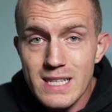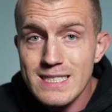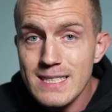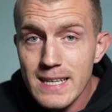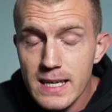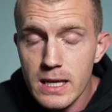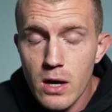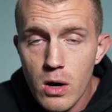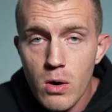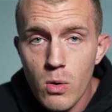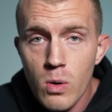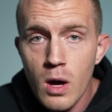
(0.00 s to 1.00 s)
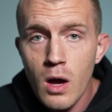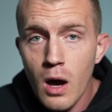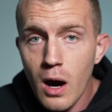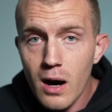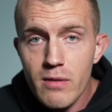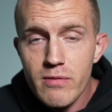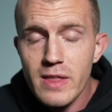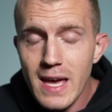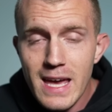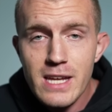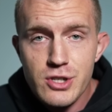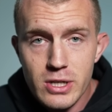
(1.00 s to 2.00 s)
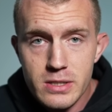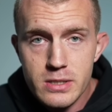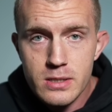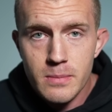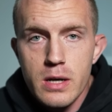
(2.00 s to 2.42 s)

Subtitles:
the CEO of the agents?